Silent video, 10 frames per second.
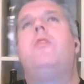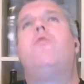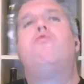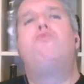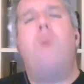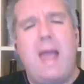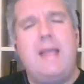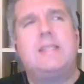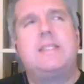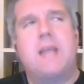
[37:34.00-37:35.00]
the
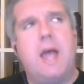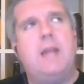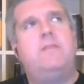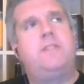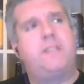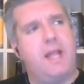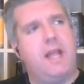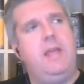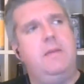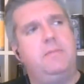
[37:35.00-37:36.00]
right side of
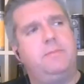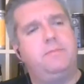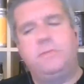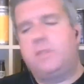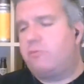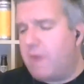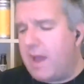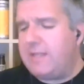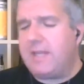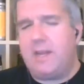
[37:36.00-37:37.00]
silly, the
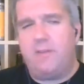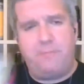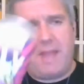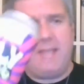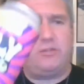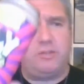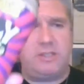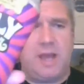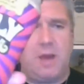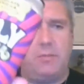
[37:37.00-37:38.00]
right side of pastry
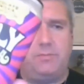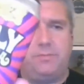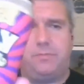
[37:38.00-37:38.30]
stout,